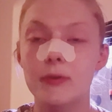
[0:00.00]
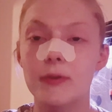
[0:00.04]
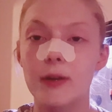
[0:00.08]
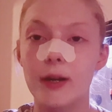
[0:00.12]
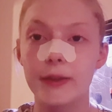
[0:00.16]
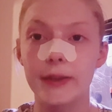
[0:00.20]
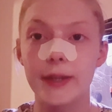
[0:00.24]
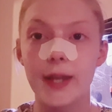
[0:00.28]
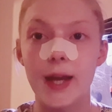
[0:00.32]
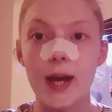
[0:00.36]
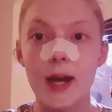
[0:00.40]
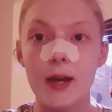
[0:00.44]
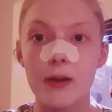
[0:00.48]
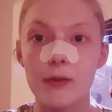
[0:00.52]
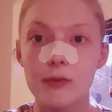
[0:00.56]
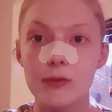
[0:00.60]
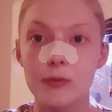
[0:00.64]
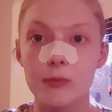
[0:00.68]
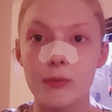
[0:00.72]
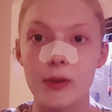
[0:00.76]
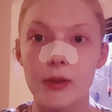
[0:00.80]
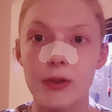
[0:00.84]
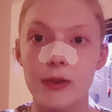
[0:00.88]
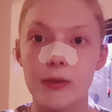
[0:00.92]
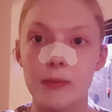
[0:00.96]
around the house
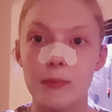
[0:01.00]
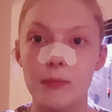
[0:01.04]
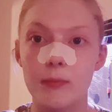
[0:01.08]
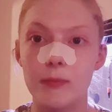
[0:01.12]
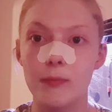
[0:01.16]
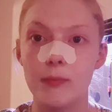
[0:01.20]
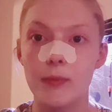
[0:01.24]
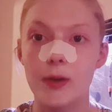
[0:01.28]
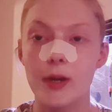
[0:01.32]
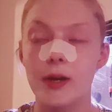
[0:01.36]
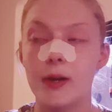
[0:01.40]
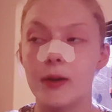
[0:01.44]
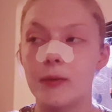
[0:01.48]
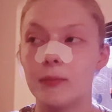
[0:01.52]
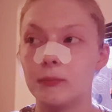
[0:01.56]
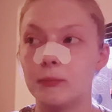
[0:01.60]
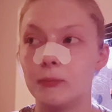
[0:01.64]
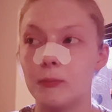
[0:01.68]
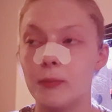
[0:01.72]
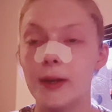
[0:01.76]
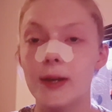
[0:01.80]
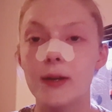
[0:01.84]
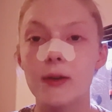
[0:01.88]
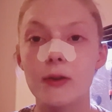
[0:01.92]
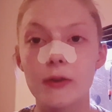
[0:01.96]
with um,
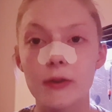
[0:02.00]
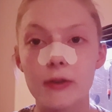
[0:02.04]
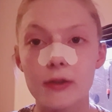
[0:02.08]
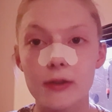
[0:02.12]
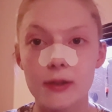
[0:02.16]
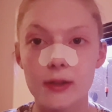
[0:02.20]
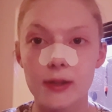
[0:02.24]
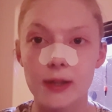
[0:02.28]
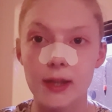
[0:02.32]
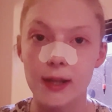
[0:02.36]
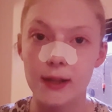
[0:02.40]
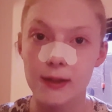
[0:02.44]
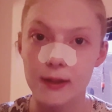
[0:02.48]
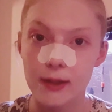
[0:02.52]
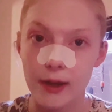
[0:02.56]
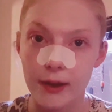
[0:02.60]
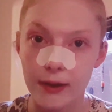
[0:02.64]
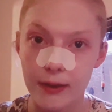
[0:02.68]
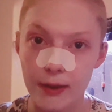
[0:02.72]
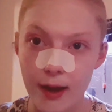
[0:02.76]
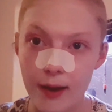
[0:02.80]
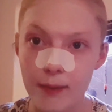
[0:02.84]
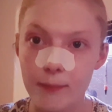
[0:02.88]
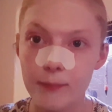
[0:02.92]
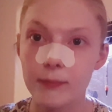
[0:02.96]
bills and things like
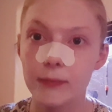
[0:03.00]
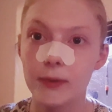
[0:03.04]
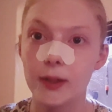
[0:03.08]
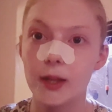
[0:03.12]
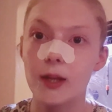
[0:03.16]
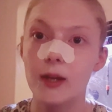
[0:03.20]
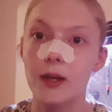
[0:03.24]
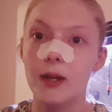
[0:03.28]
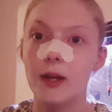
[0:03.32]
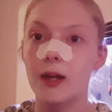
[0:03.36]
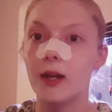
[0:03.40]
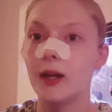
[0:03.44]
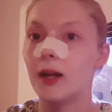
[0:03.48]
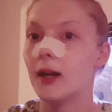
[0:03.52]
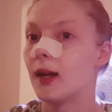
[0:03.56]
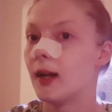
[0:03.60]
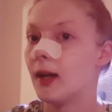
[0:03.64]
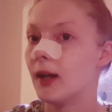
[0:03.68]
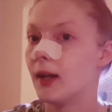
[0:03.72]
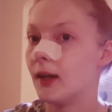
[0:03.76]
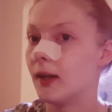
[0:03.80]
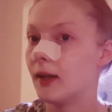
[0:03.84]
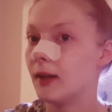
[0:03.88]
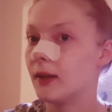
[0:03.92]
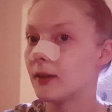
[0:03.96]
that.
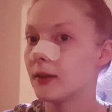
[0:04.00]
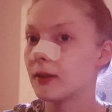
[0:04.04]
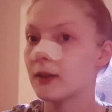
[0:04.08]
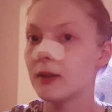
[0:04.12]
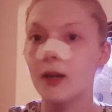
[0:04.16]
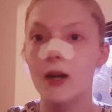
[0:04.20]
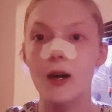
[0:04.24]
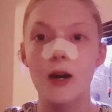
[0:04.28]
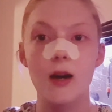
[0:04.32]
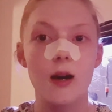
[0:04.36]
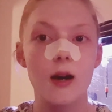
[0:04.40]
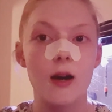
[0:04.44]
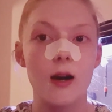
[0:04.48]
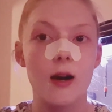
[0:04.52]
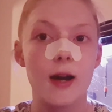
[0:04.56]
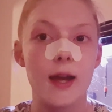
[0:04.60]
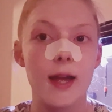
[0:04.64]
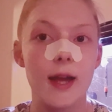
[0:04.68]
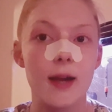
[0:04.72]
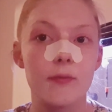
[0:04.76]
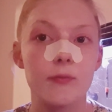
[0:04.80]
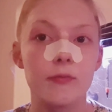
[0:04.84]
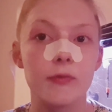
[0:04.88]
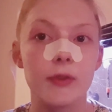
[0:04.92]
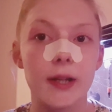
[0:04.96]
And I
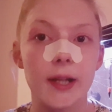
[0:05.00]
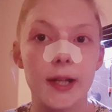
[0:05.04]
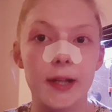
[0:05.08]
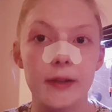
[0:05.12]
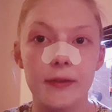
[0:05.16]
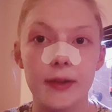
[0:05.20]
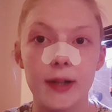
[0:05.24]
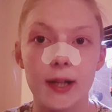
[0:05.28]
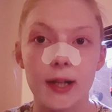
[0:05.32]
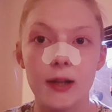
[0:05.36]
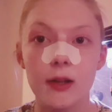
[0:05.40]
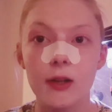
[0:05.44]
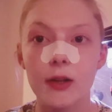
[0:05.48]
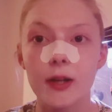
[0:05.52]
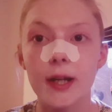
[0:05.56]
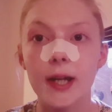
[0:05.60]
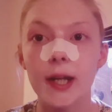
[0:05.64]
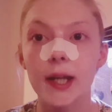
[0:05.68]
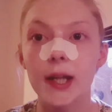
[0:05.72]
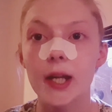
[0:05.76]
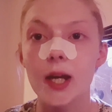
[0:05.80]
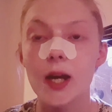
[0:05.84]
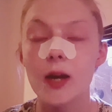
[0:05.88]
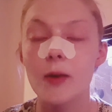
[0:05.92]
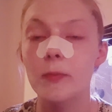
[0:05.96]
am really, really
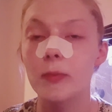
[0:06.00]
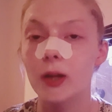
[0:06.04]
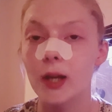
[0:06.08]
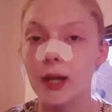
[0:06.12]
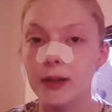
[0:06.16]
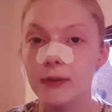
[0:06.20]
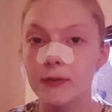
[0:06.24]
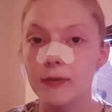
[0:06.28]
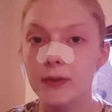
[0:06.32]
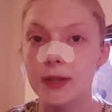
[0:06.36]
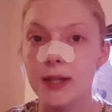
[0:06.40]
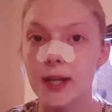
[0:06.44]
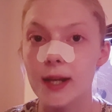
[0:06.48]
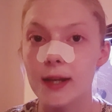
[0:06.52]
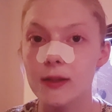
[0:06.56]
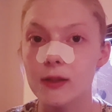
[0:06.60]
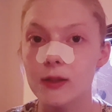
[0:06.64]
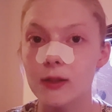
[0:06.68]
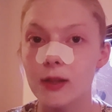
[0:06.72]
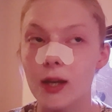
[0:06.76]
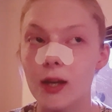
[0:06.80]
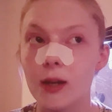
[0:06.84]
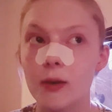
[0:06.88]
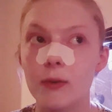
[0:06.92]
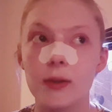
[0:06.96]
looking. I applied for
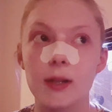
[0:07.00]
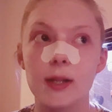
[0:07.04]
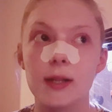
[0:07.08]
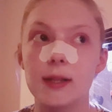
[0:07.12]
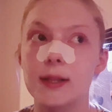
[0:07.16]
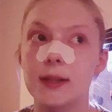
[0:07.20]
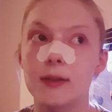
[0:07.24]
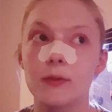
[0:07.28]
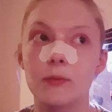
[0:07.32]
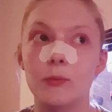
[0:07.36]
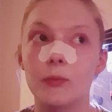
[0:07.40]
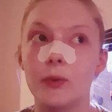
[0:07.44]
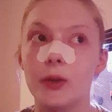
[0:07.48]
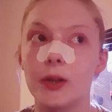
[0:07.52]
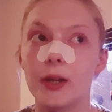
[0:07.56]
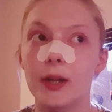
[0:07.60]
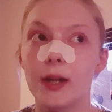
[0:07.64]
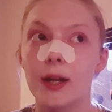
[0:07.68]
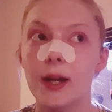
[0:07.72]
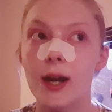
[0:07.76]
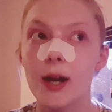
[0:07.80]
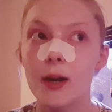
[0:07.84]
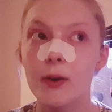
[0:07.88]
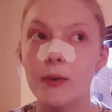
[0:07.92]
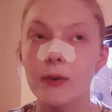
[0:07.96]
Tesco and it didn't
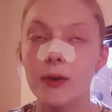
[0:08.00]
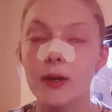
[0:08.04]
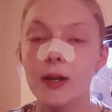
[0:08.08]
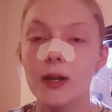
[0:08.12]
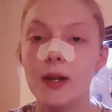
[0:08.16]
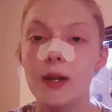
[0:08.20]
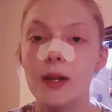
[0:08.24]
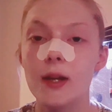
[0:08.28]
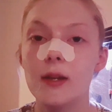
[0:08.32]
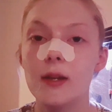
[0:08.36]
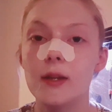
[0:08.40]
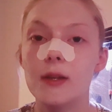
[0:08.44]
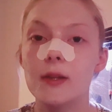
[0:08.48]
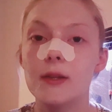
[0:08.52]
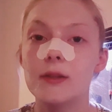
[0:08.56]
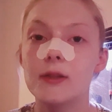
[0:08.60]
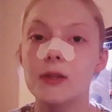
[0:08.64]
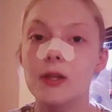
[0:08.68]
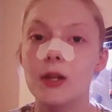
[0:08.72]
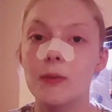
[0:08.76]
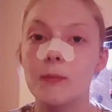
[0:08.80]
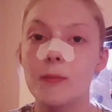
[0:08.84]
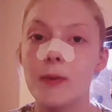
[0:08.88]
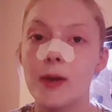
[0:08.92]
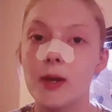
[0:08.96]
work out. So
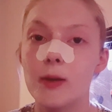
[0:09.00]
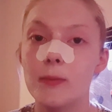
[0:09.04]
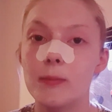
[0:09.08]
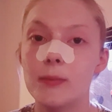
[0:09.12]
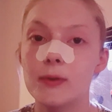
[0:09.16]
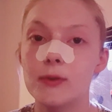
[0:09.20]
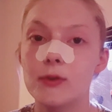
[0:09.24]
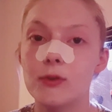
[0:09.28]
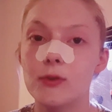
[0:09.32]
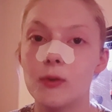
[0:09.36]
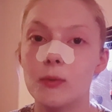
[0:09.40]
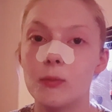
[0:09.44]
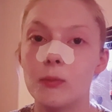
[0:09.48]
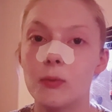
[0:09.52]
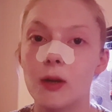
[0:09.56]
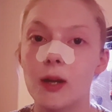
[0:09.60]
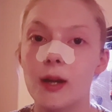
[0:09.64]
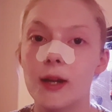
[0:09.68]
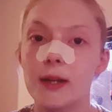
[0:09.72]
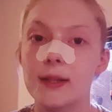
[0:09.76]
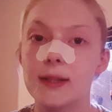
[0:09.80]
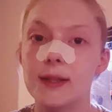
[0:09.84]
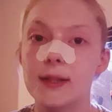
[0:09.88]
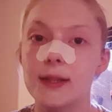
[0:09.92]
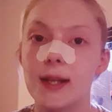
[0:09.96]
I'm hoping to
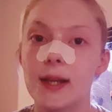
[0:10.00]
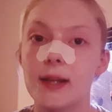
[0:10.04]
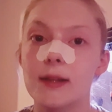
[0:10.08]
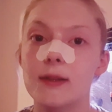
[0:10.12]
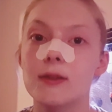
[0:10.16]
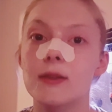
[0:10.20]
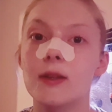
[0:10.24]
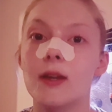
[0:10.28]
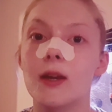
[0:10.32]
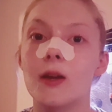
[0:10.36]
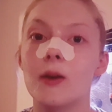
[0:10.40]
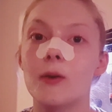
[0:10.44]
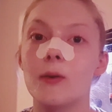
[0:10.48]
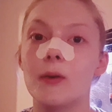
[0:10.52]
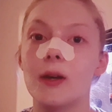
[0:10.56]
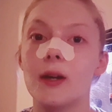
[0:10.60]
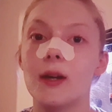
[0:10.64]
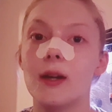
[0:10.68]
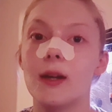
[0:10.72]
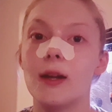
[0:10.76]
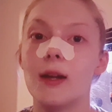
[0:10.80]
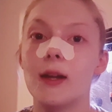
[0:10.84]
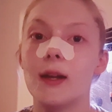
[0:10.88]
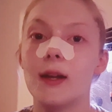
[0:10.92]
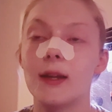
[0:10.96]
apply to Tesco
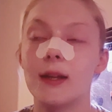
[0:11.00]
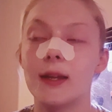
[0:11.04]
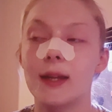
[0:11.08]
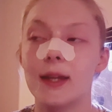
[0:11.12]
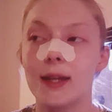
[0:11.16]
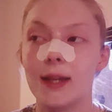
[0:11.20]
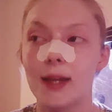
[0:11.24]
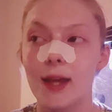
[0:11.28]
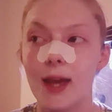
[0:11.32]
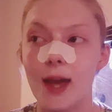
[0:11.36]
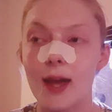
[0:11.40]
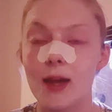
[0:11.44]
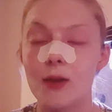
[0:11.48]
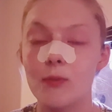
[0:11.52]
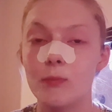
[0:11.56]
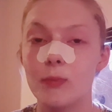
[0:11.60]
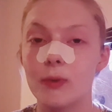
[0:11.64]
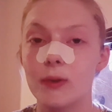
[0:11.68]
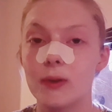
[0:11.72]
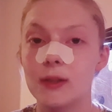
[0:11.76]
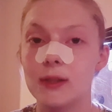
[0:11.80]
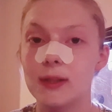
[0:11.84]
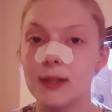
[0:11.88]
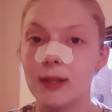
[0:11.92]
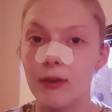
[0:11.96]
again, but
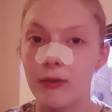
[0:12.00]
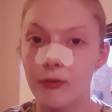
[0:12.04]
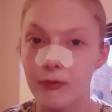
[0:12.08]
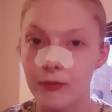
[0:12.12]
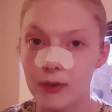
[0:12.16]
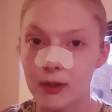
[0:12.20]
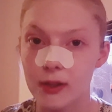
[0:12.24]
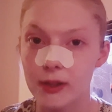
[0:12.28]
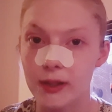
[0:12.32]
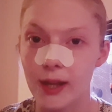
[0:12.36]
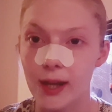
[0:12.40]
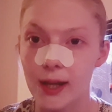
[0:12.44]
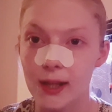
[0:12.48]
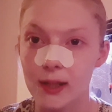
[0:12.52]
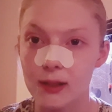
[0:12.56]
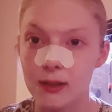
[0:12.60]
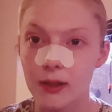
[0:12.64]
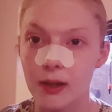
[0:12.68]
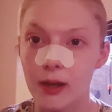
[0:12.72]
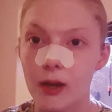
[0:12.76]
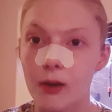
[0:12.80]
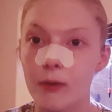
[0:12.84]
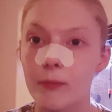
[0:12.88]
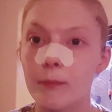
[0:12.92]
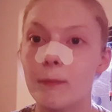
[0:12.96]
a different
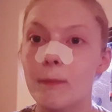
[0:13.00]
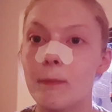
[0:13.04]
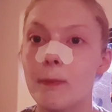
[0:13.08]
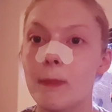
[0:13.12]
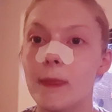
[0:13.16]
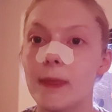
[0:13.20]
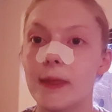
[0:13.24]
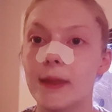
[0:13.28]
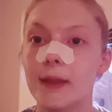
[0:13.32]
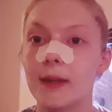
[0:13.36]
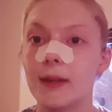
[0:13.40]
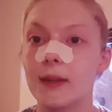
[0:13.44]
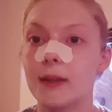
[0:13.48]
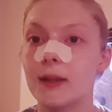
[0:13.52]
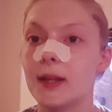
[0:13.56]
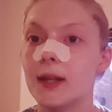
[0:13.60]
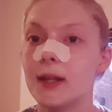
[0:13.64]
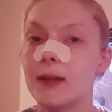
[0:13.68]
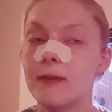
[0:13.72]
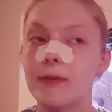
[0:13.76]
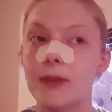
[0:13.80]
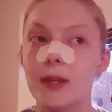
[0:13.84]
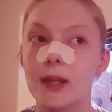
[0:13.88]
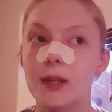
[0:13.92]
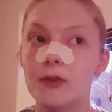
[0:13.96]
Tesco. And then
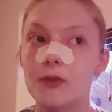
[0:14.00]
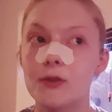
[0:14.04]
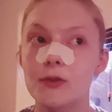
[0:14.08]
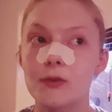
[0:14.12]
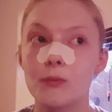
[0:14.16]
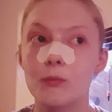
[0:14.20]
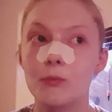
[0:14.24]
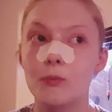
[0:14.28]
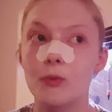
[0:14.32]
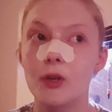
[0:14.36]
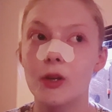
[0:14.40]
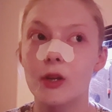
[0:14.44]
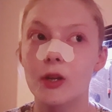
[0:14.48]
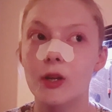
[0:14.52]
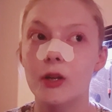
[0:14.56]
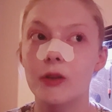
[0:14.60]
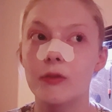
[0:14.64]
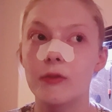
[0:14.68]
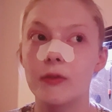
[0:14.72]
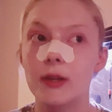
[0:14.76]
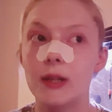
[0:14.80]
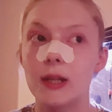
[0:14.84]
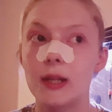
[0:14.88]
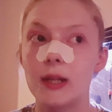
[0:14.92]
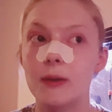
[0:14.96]
if that doesn't work, I
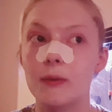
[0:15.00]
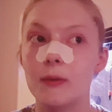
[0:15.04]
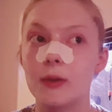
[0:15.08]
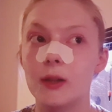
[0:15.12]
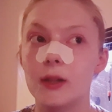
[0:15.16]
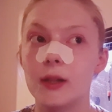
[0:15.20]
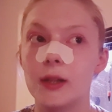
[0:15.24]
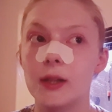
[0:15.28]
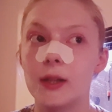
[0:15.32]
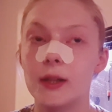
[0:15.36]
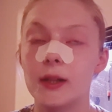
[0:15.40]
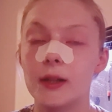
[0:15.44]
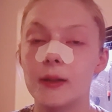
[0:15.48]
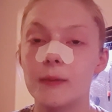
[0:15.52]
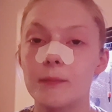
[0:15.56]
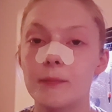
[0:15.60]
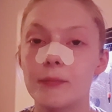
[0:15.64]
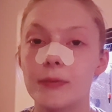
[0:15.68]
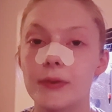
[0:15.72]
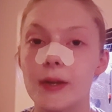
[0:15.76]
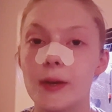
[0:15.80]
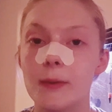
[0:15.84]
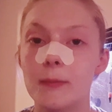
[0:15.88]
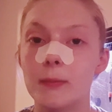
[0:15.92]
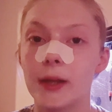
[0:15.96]
really want to
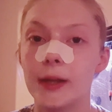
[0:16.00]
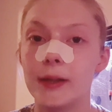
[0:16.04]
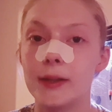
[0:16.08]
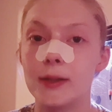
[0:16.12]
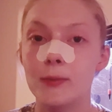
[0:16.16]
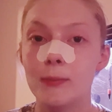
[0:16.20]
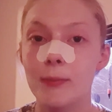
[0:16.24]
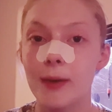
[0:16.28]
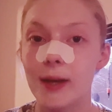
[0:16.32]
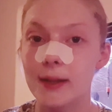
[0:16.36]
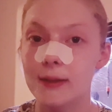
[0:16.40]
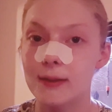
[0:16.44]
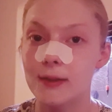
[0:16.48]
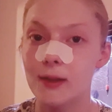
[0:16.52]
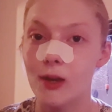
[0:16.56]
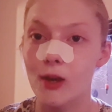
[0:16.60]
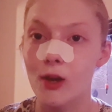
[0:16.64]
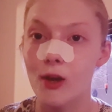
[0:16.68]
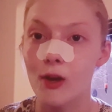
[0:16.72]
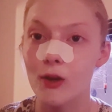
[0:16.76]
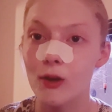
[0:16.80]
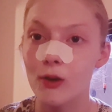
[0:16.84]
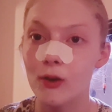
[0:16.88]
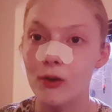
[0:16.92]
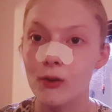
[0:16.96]
apply to Pets at
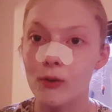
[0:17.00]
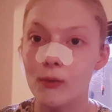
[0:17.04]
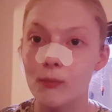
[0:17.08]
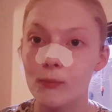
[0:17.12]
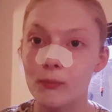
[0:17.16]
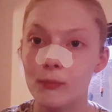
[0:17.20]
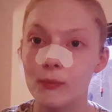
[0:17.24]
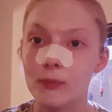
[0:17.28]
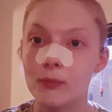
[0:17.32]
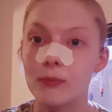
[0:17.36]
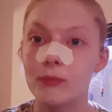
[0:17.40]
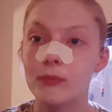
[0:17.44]
Home